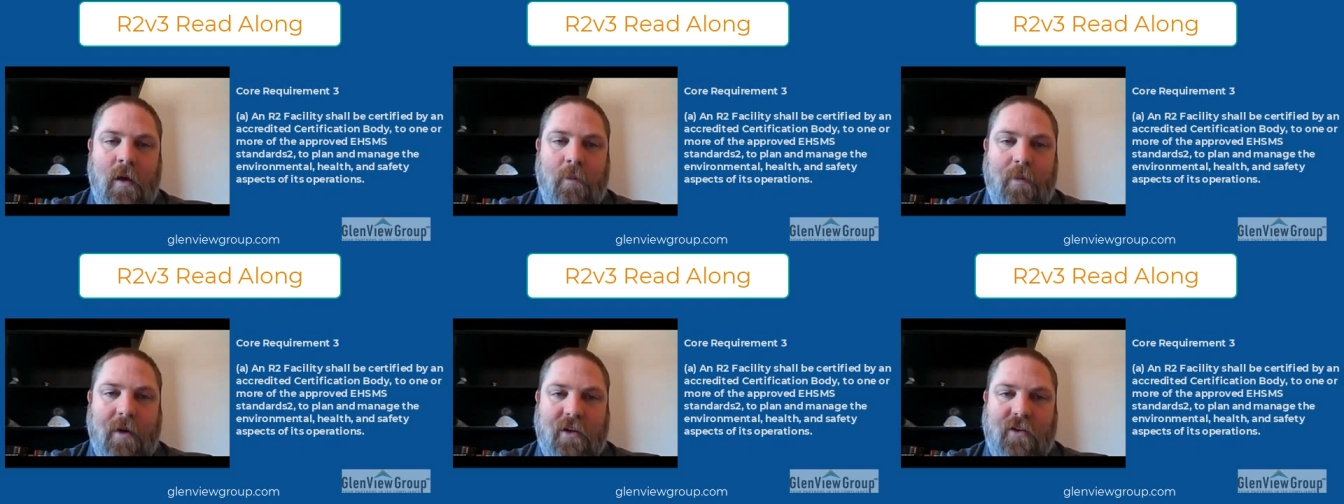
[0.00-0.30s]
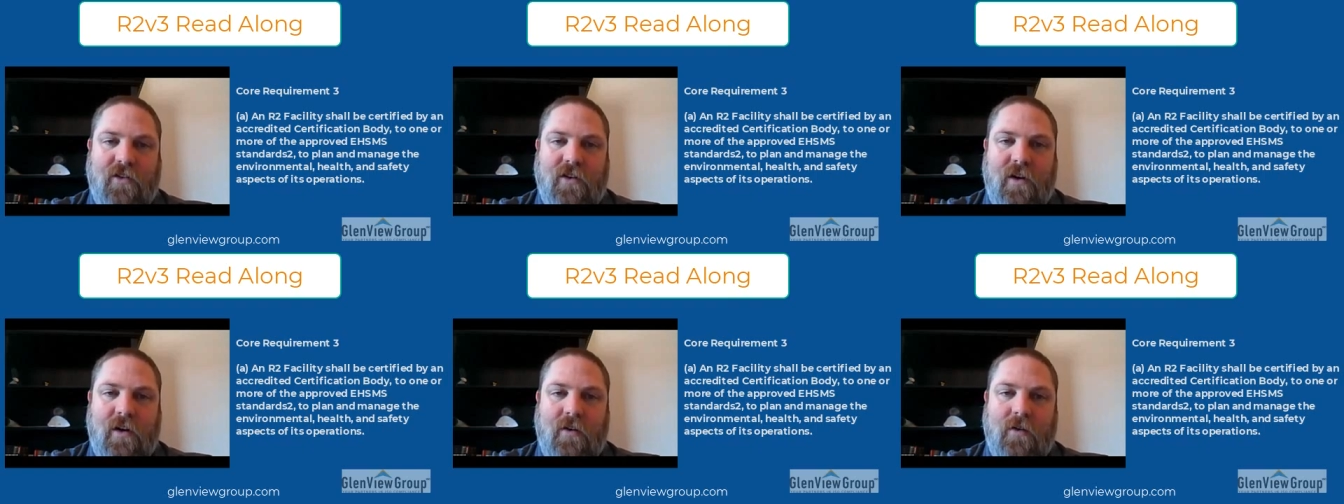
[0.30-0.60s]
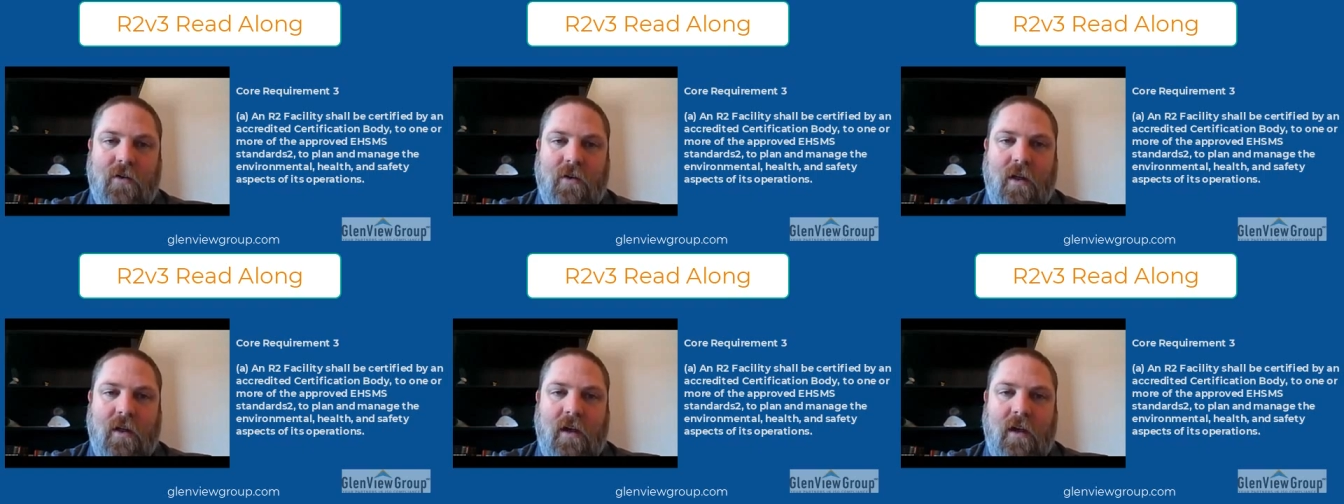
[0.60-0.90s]
but
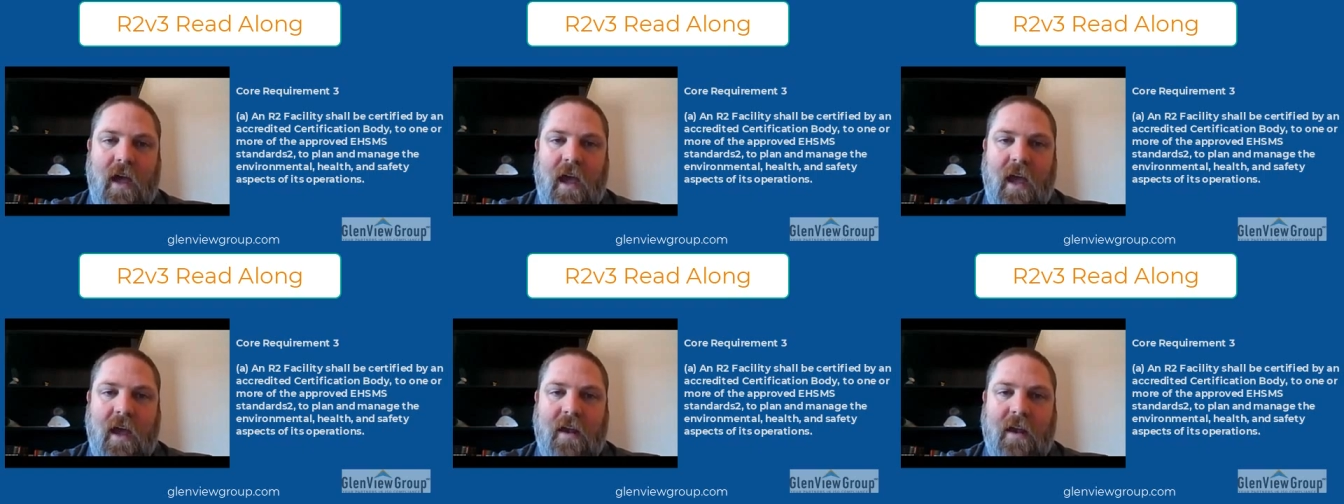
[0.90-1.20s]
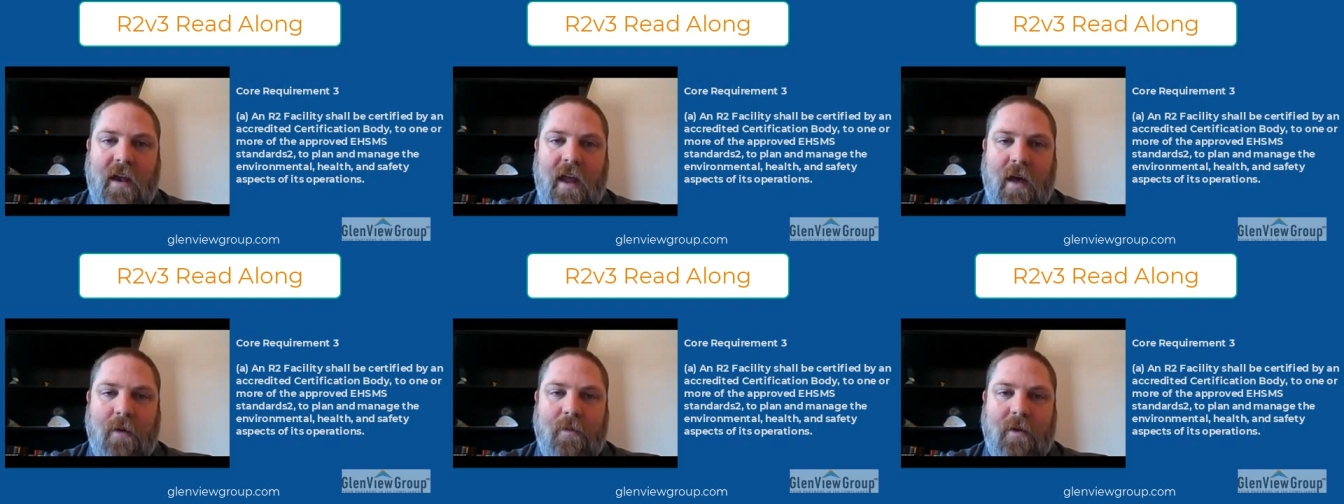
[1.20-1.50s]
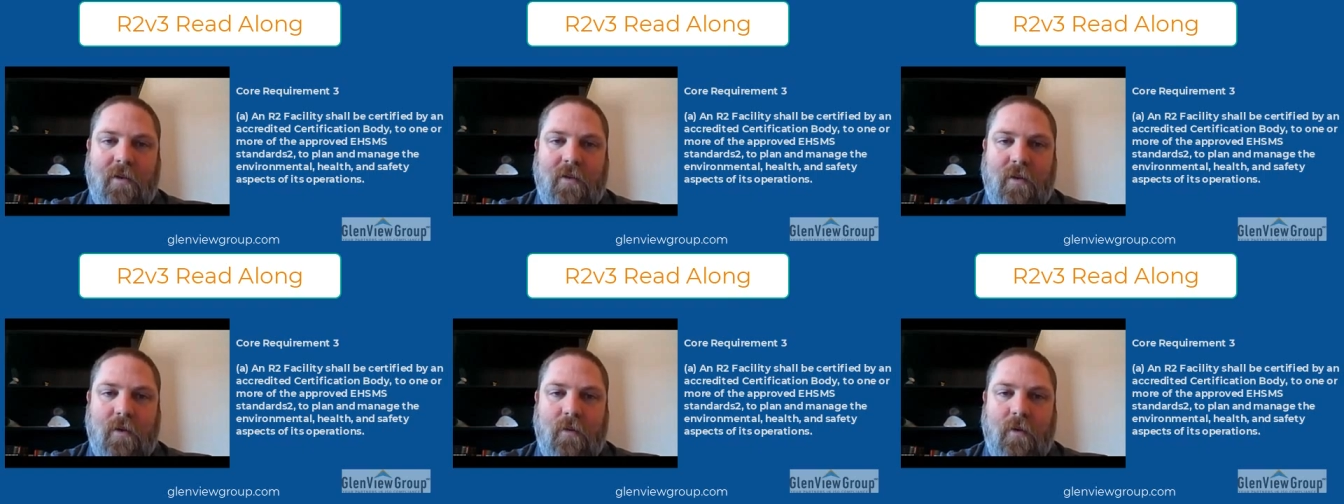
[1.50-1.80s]
generally ANAB
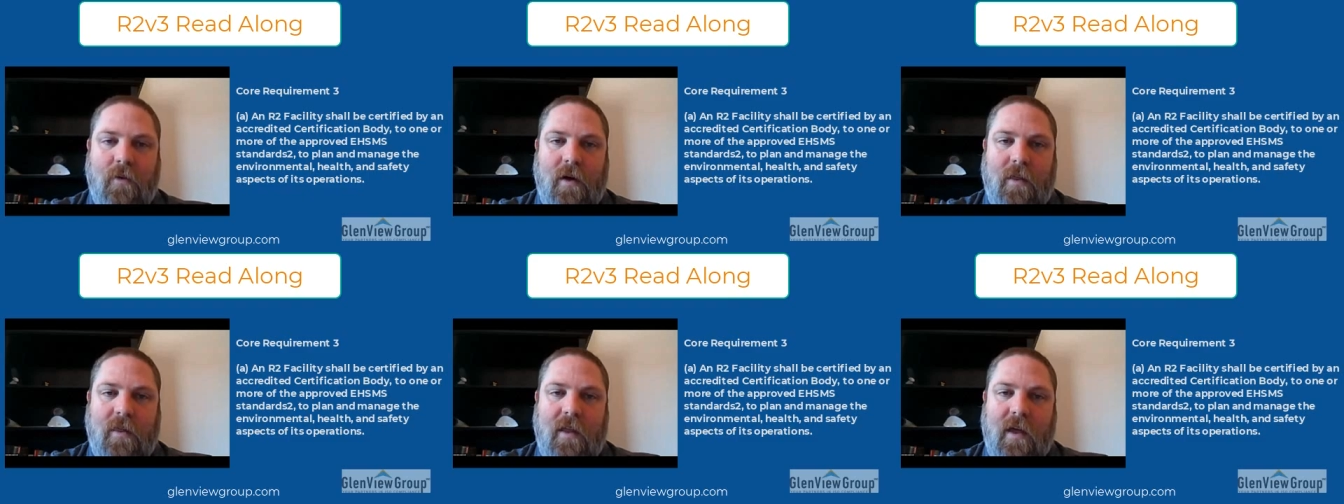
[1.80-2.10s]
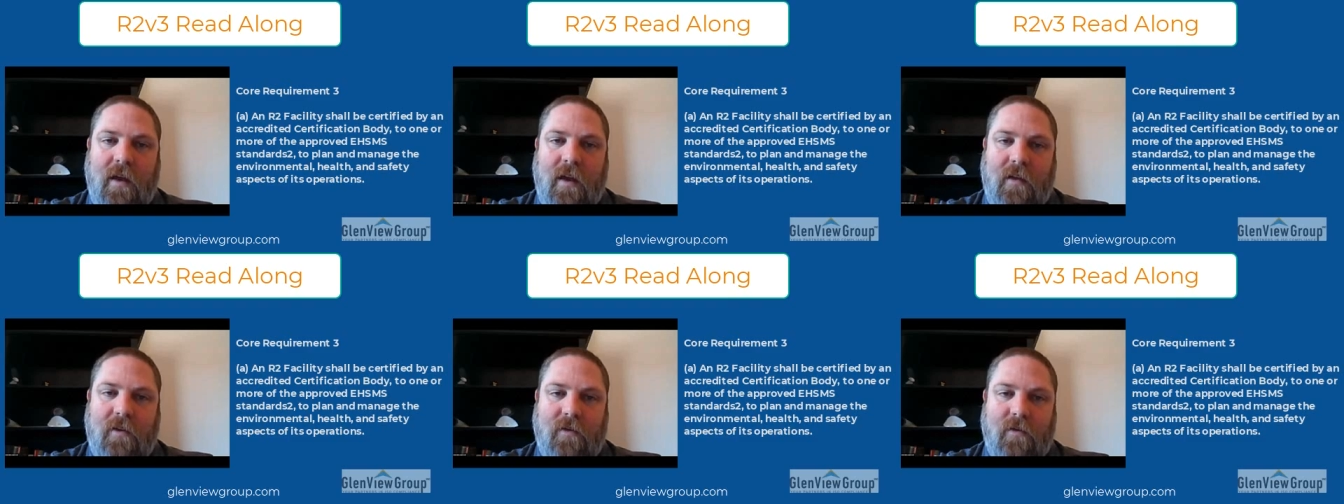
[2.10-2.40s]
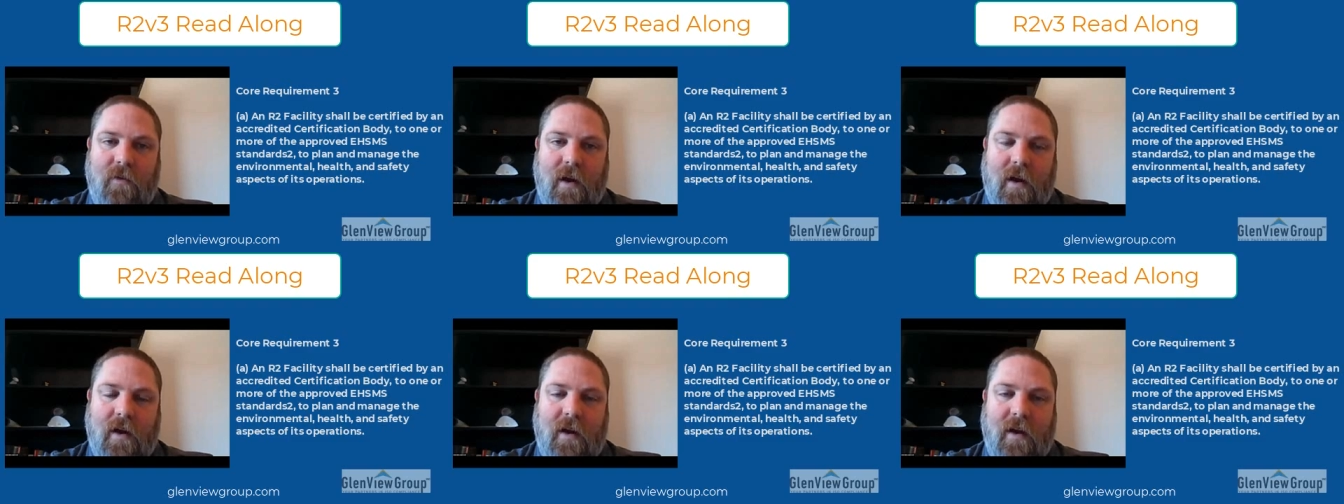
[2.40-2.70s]
is the one that
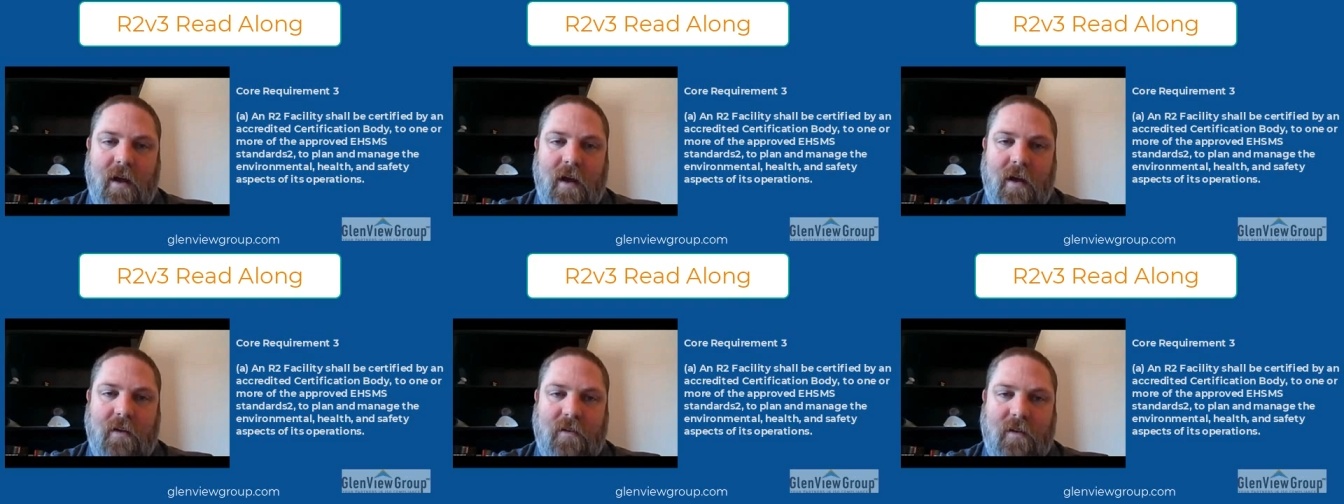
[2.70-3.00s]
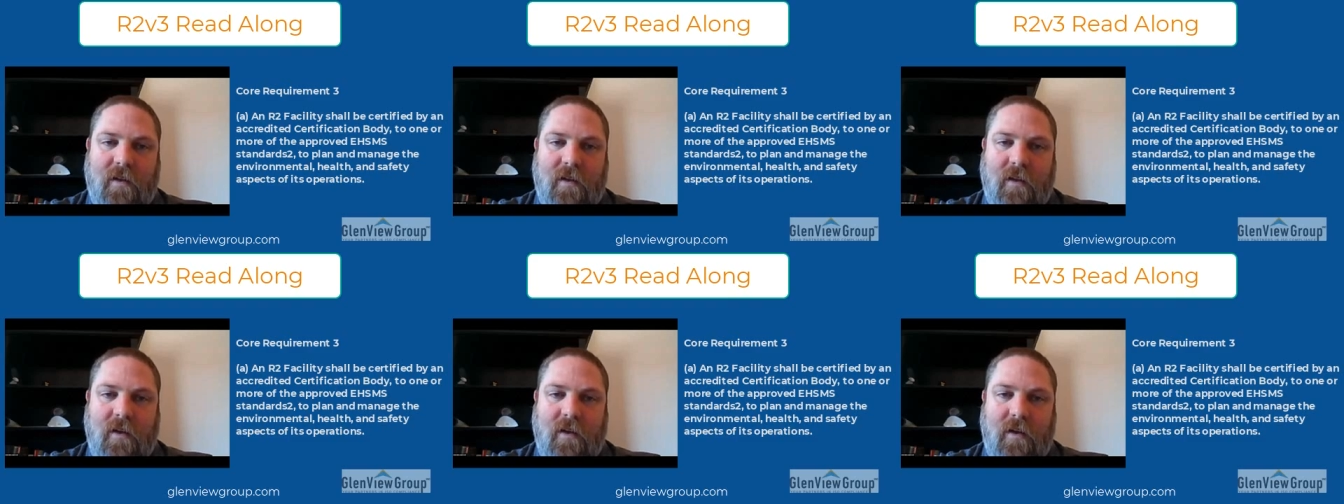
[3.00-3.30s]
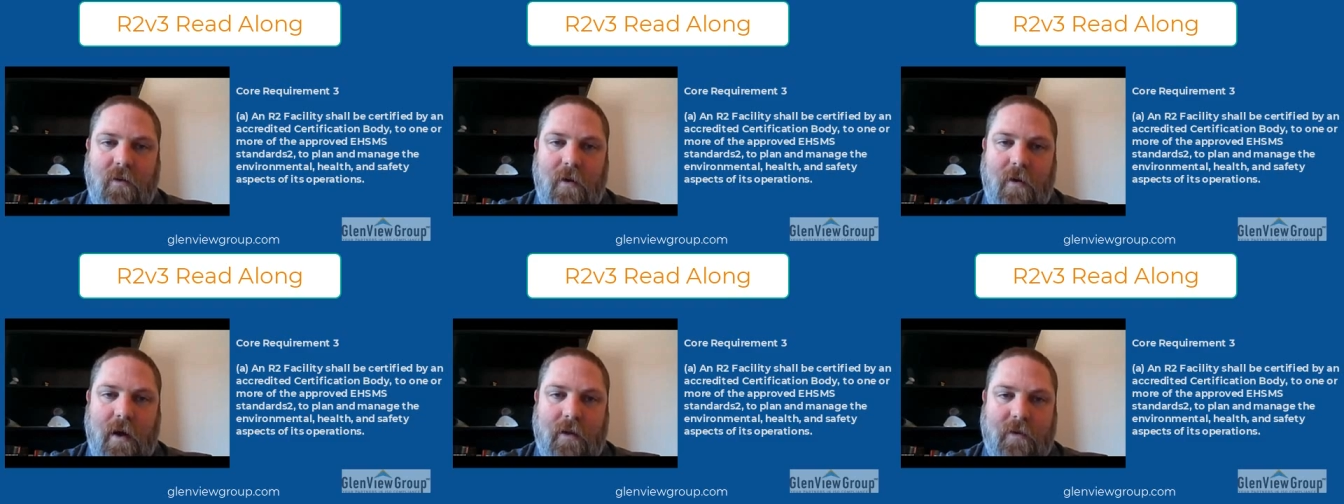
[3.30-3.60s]
is recognized in the
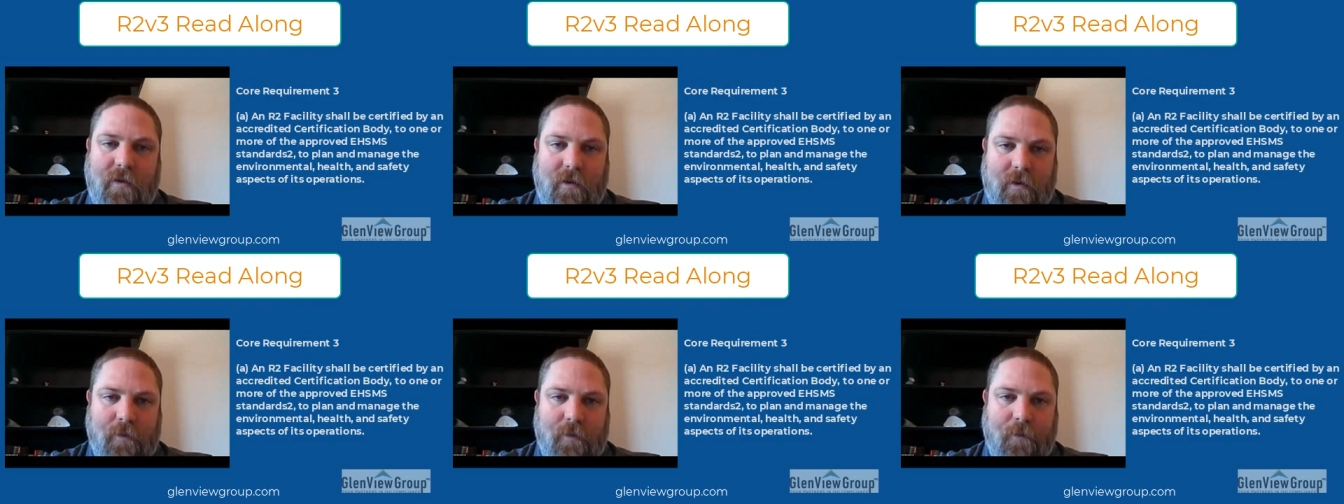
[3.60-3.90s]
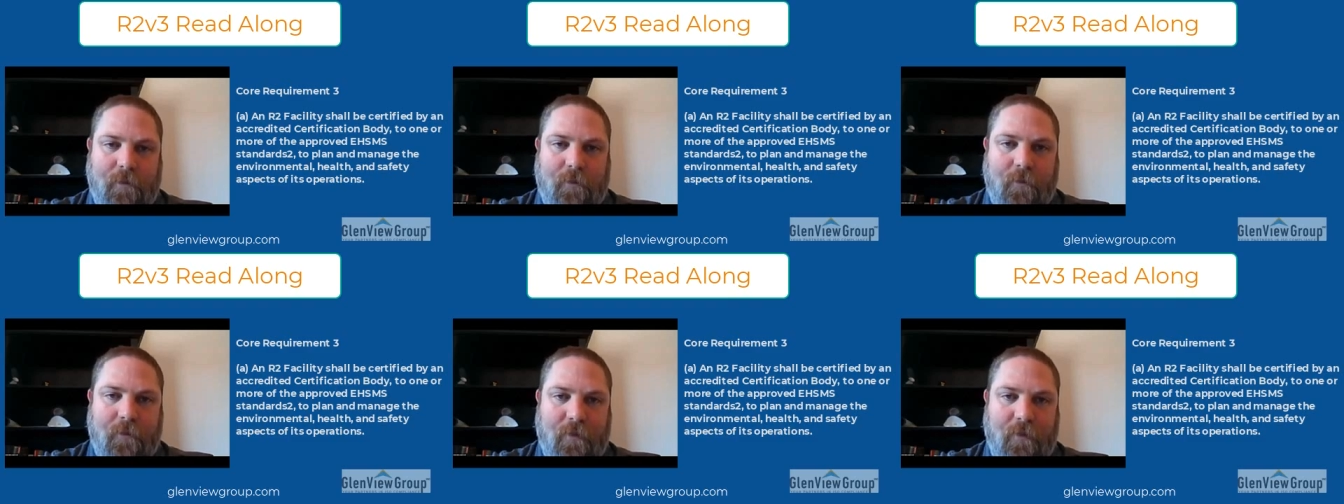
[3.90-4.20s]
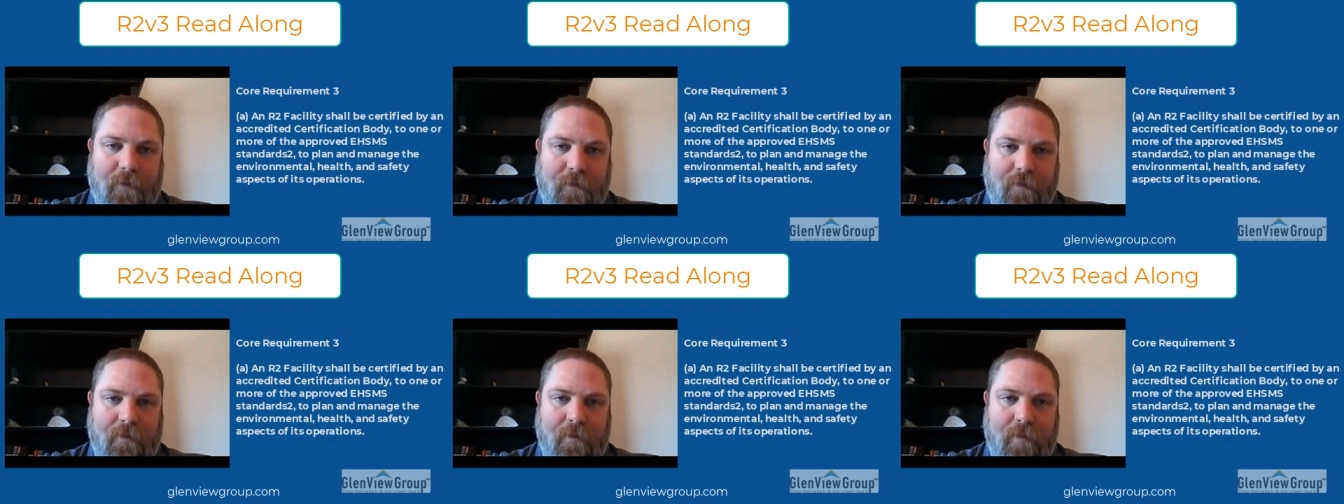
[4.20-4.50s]
US.